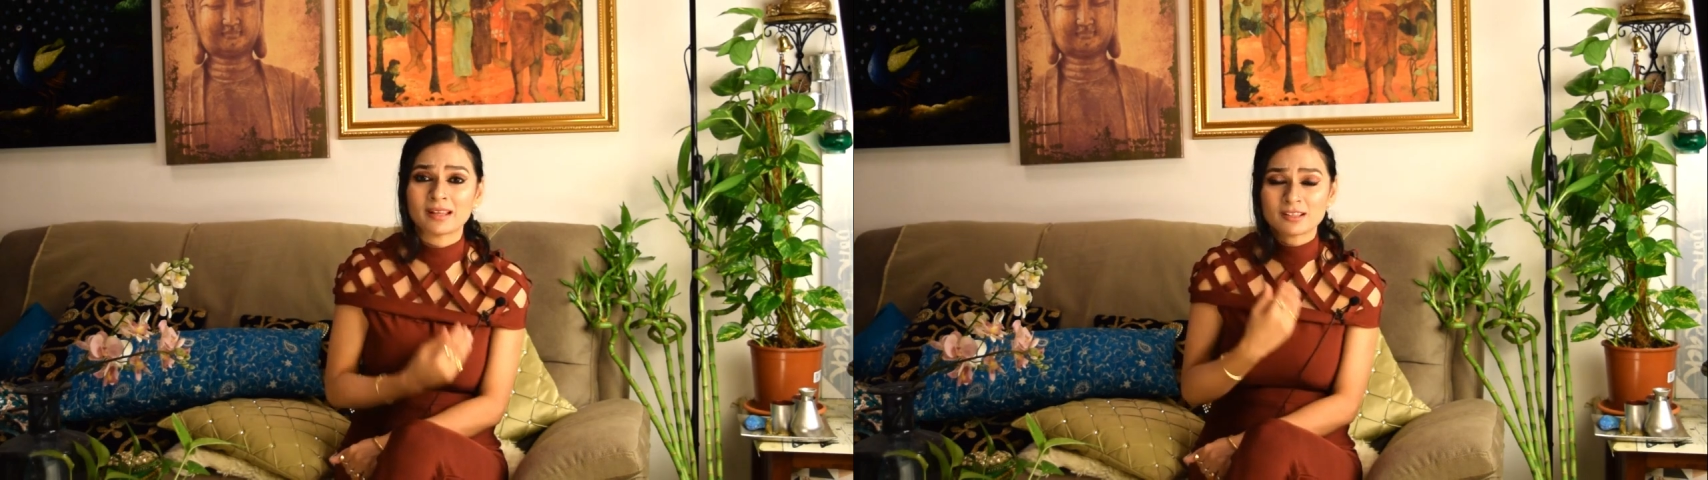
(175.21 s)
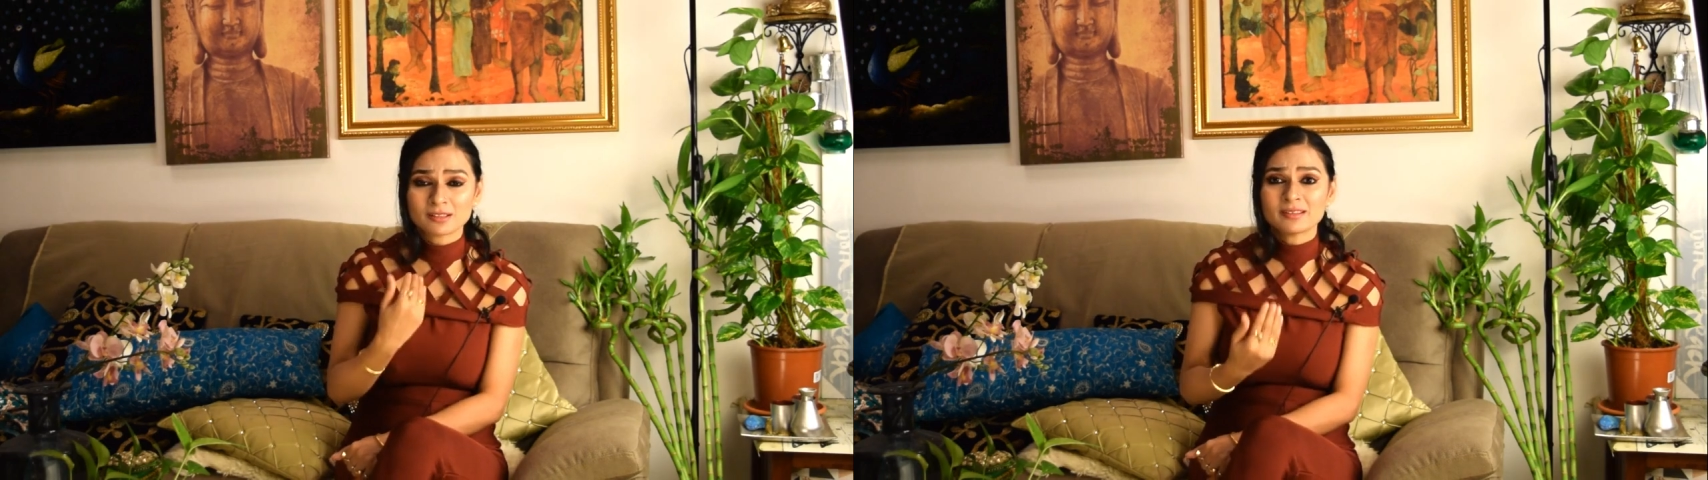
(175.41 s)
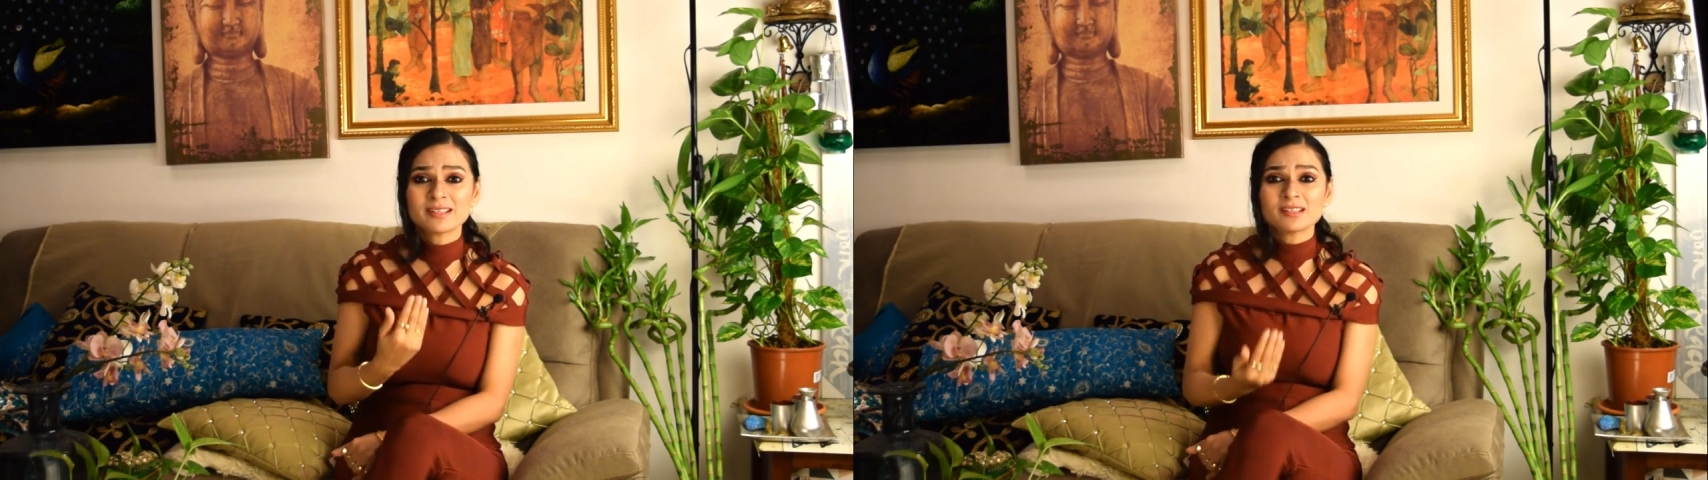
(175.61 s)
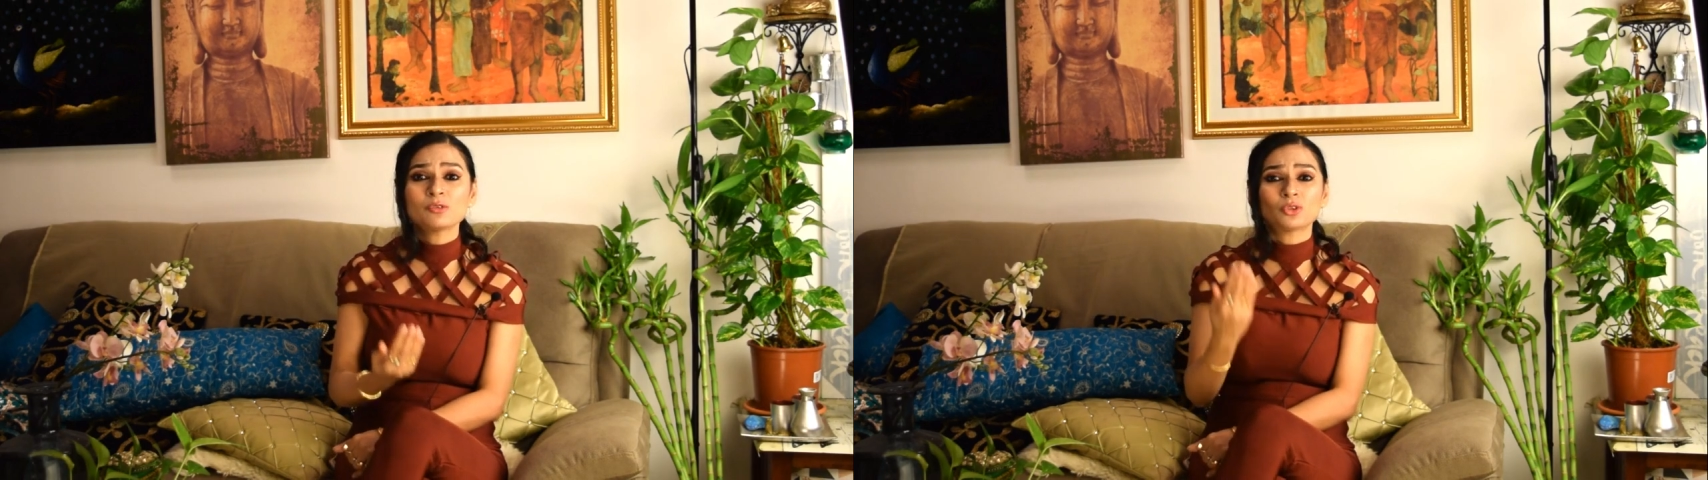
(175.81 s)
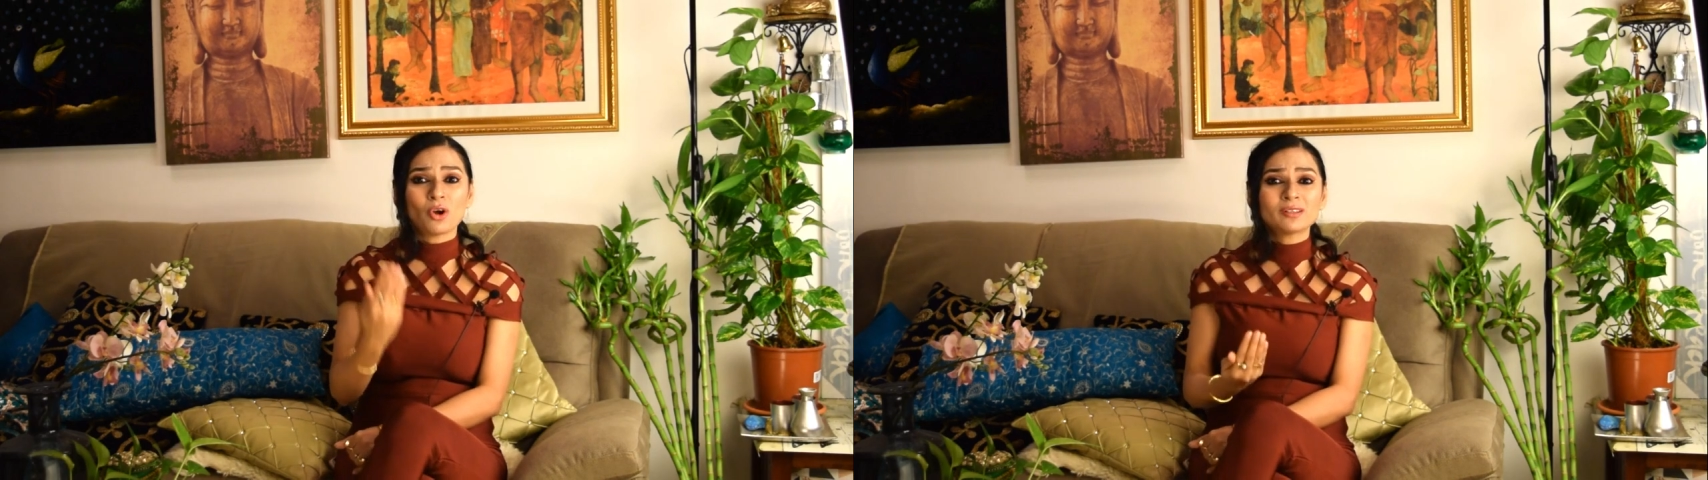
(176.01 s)
That's the reason
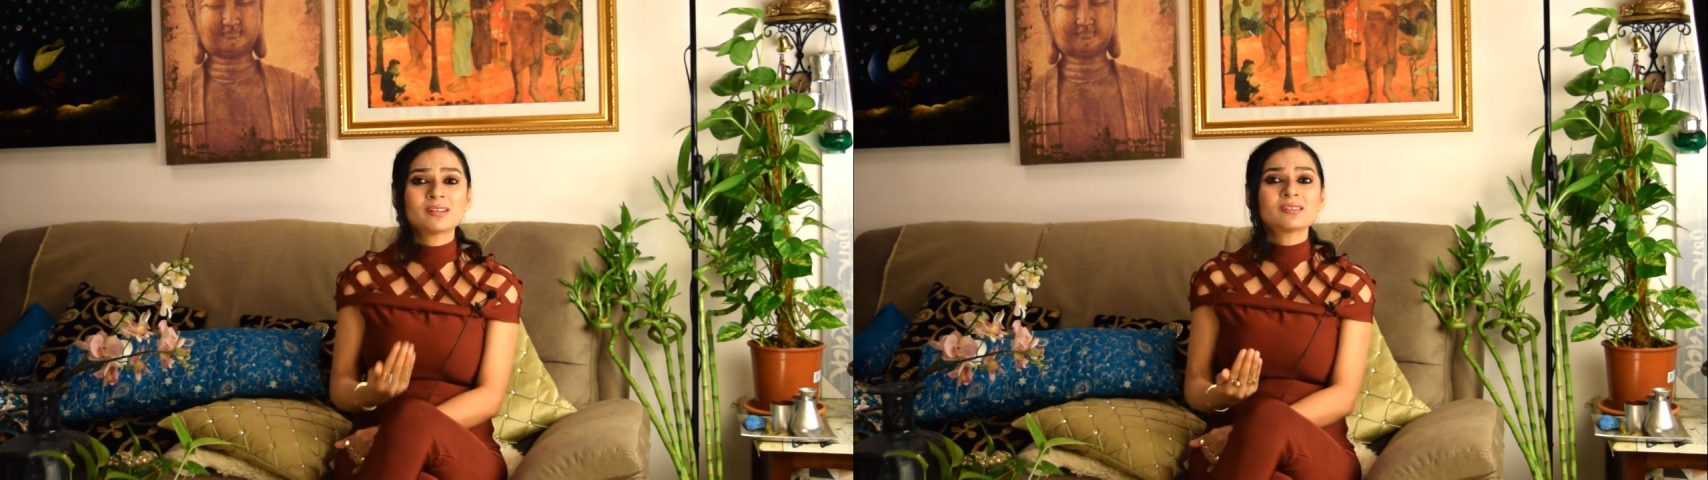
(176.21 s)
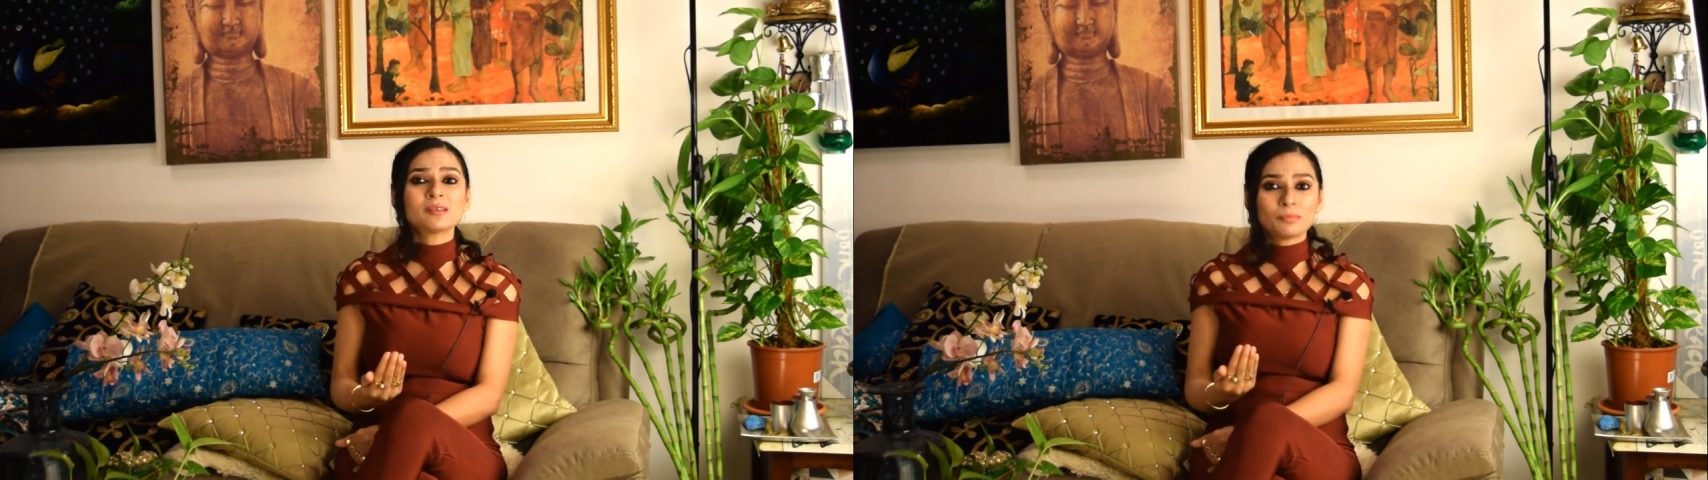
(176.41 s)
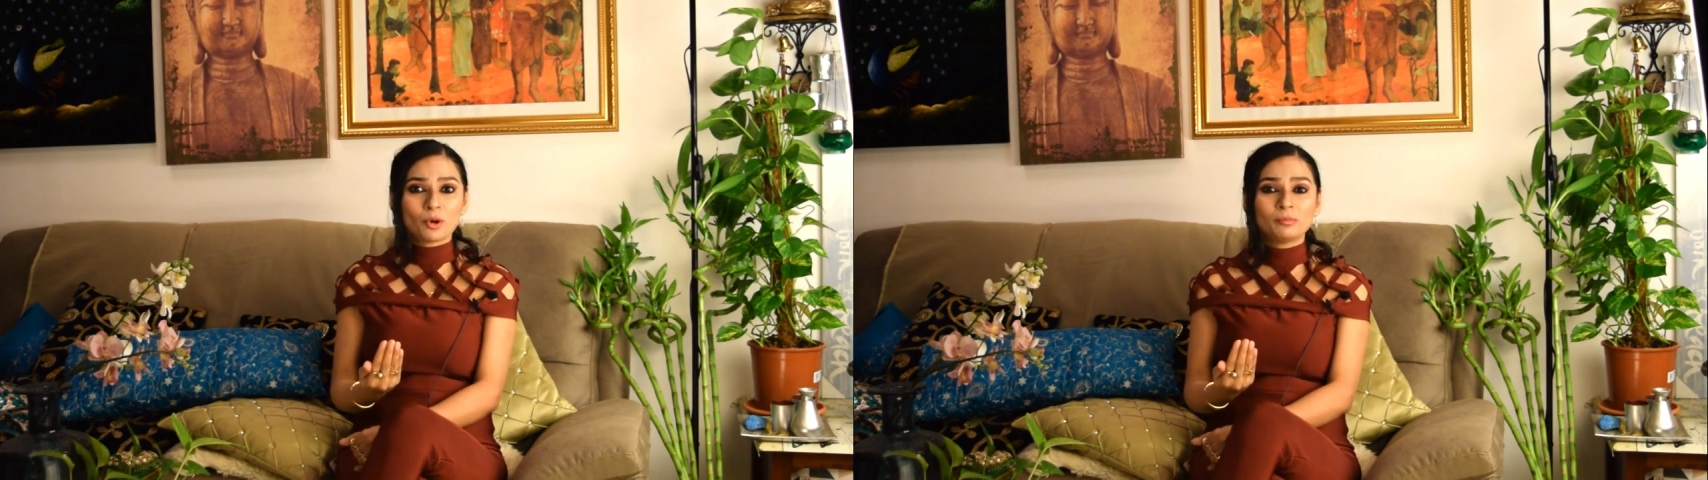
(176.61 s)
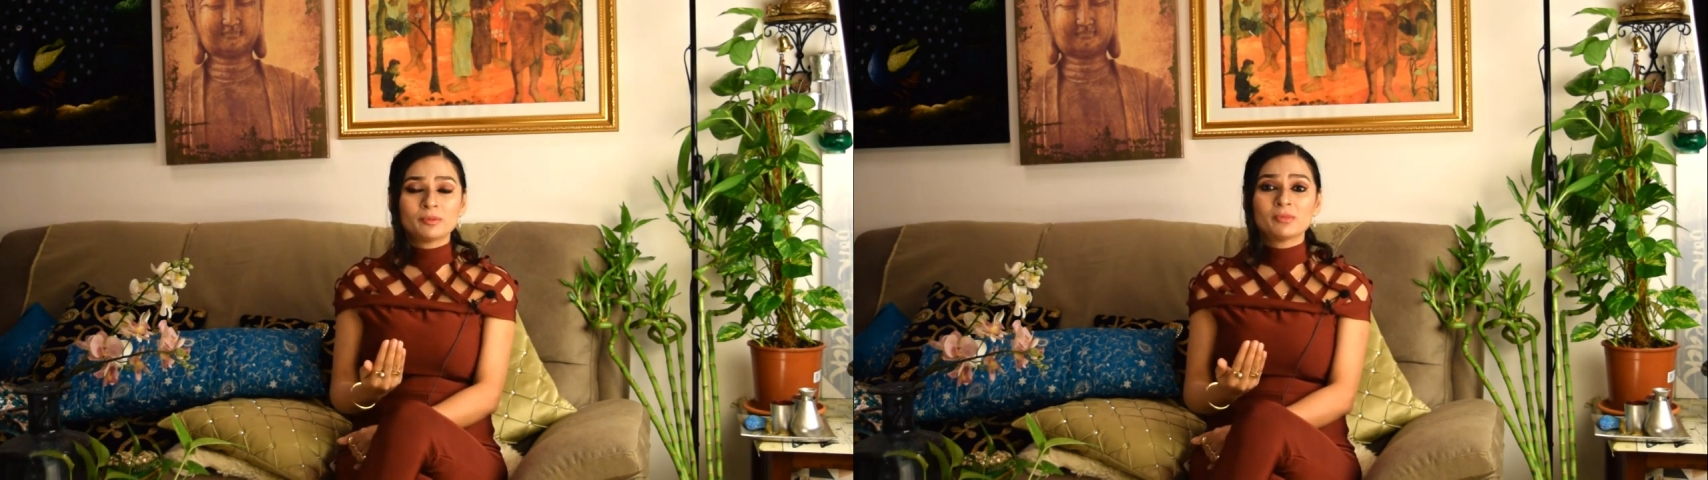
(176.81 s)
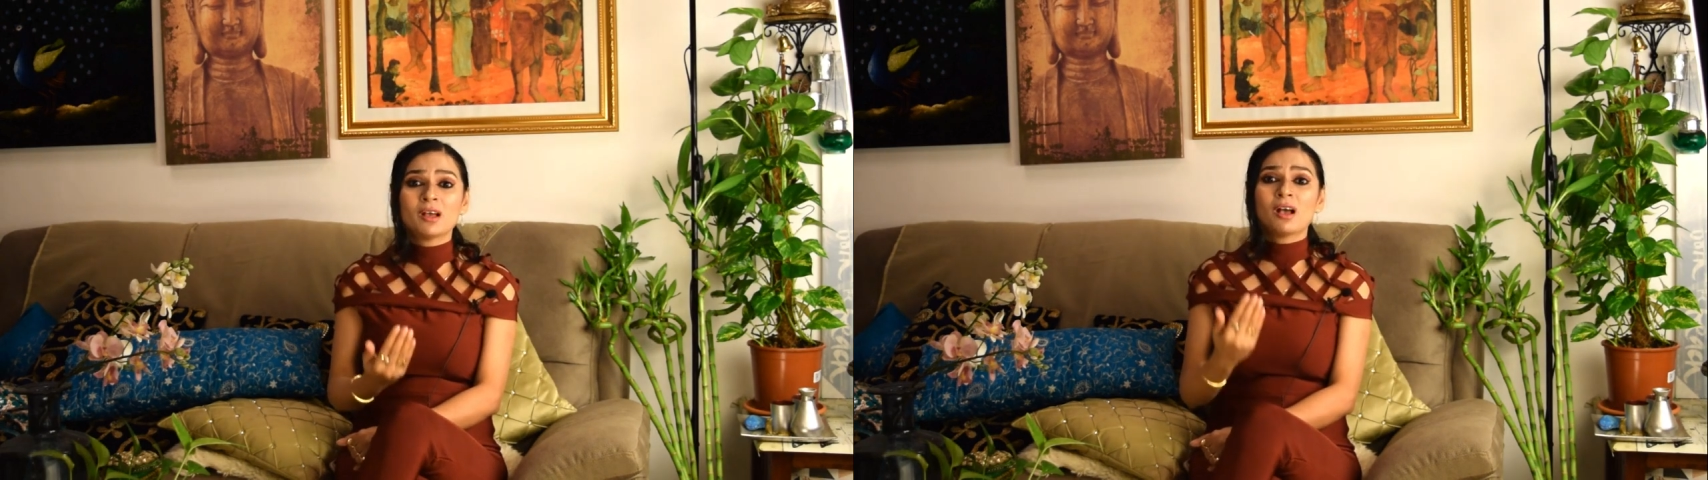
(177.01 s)
you thought that's a
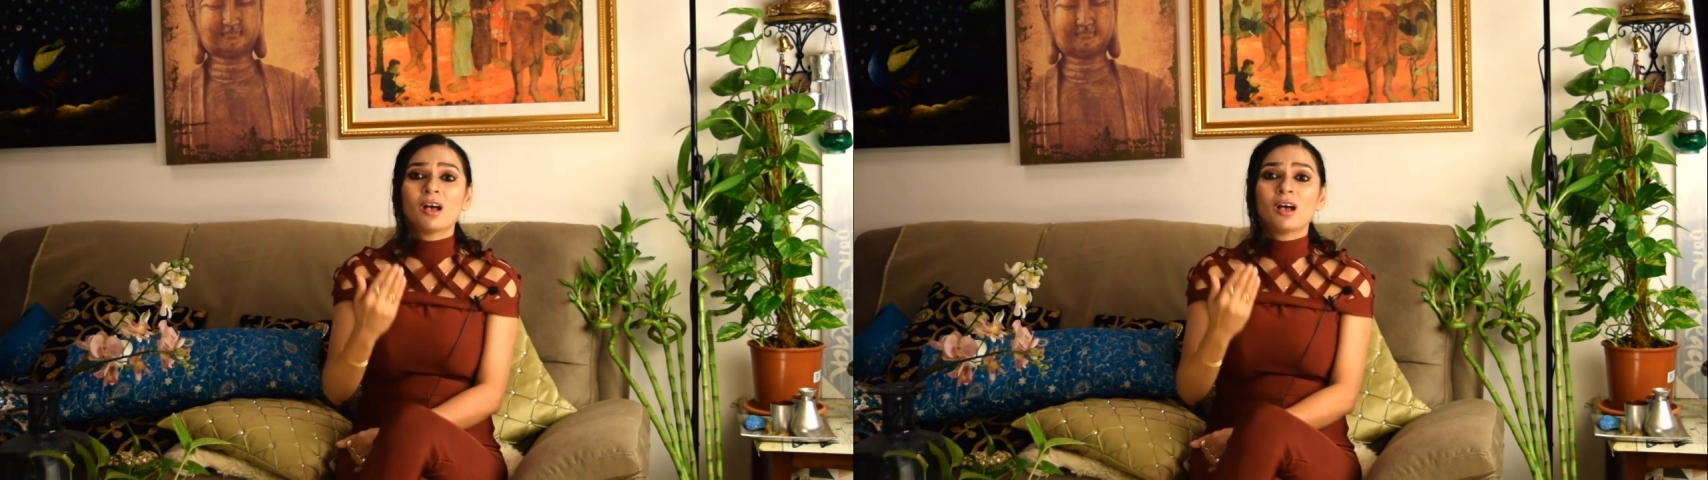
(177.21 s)
problem.